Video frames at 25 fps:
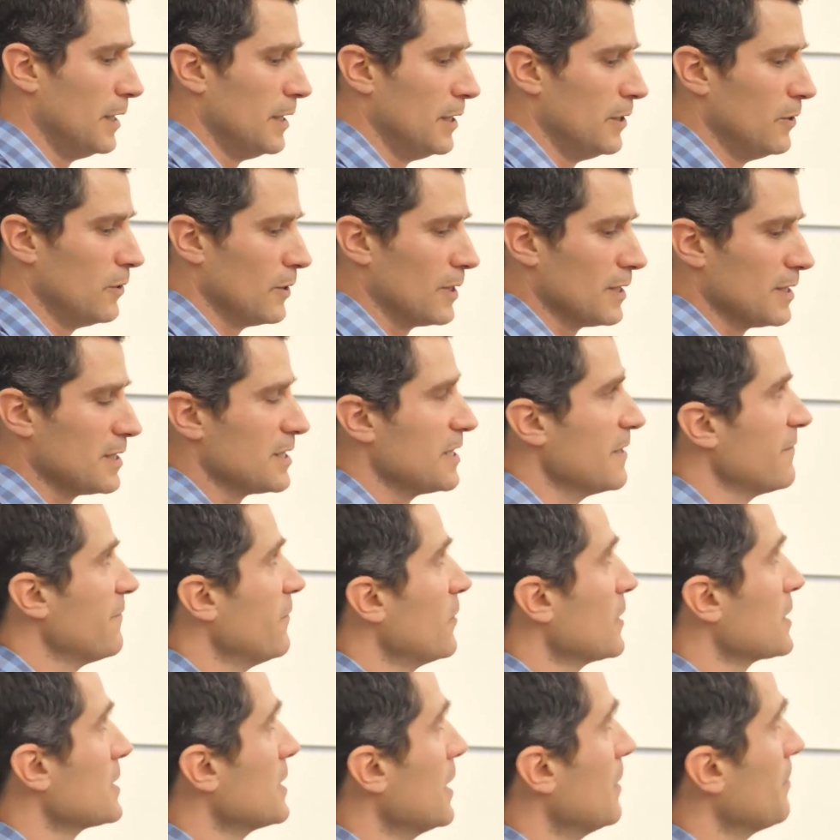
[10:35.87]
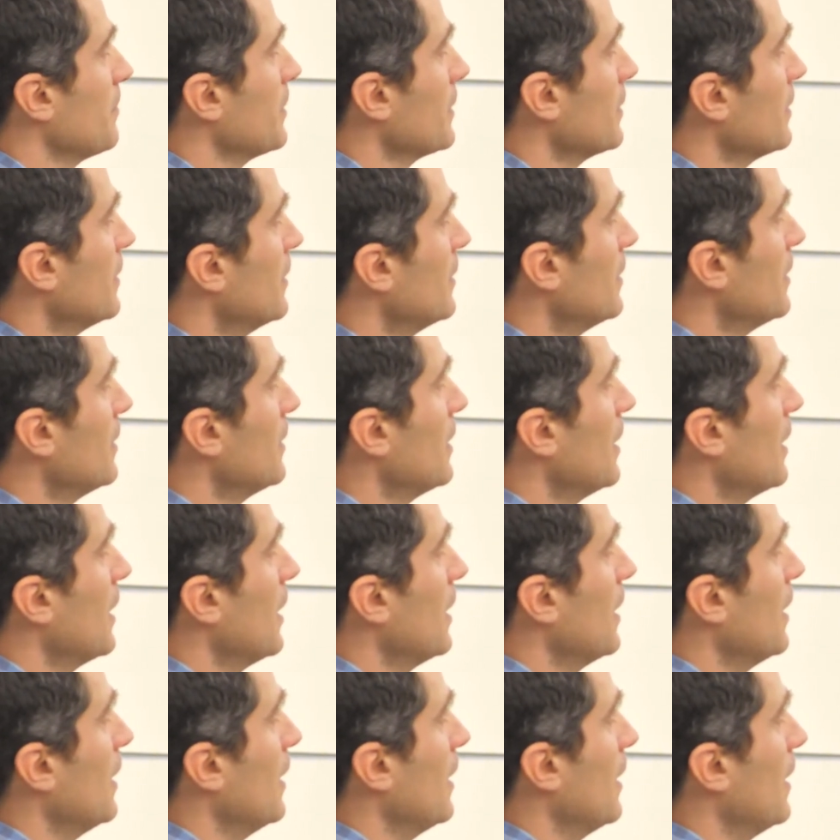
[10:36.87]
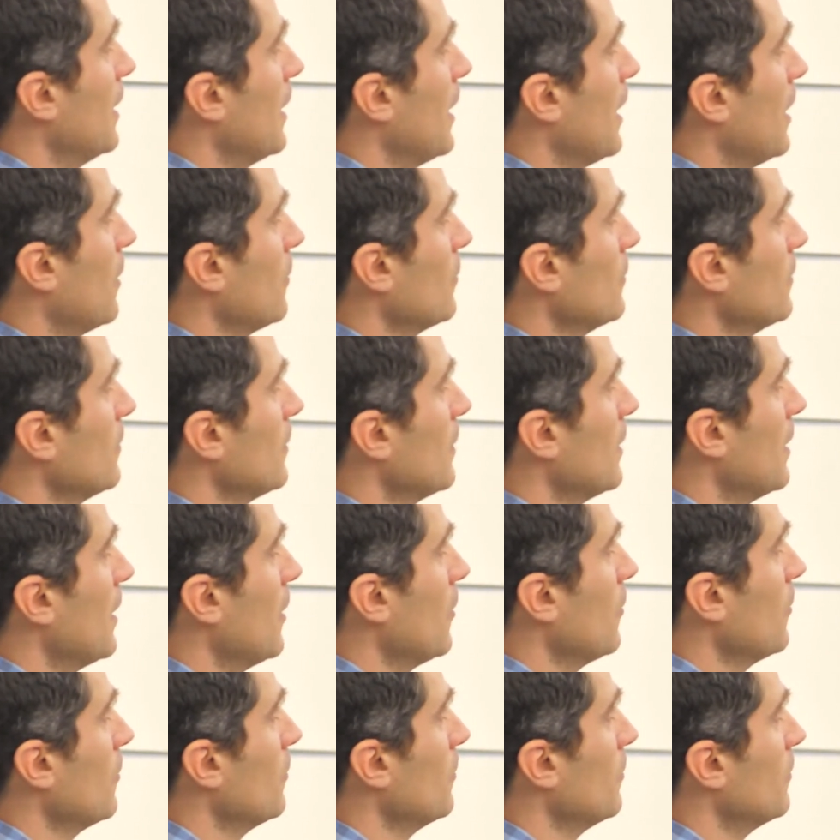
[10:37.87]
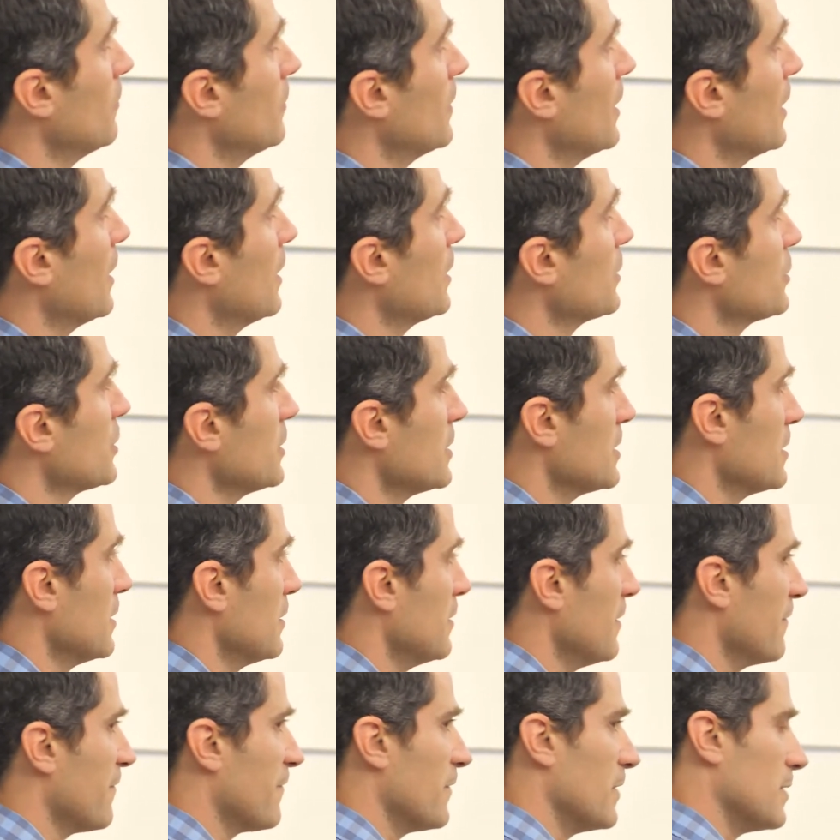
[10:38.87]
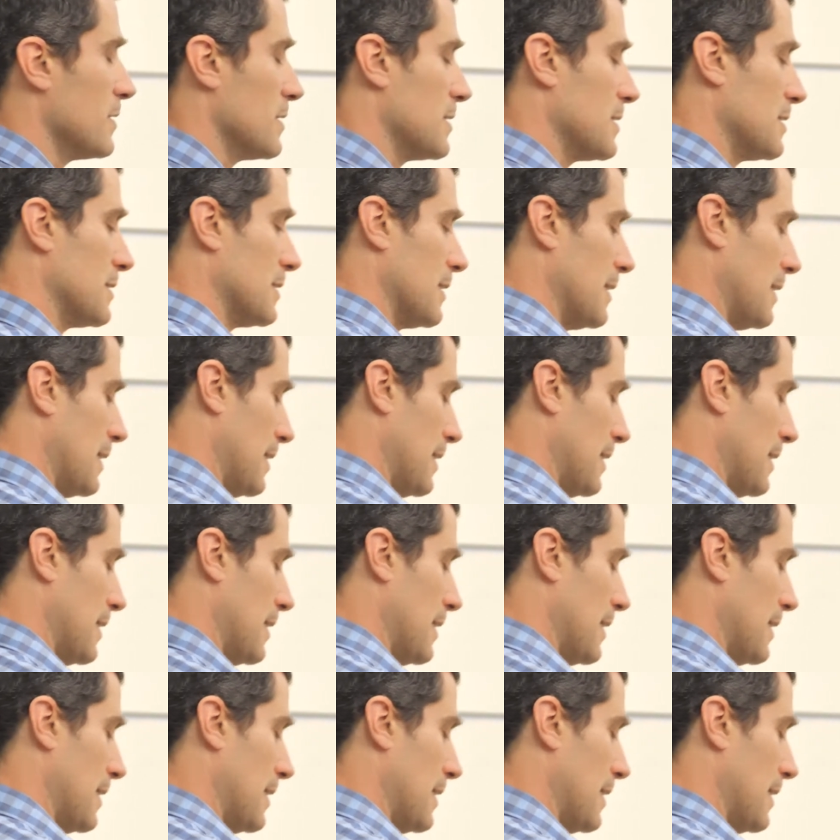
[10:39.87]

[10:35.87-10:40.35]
You can see, for example, how large is the difference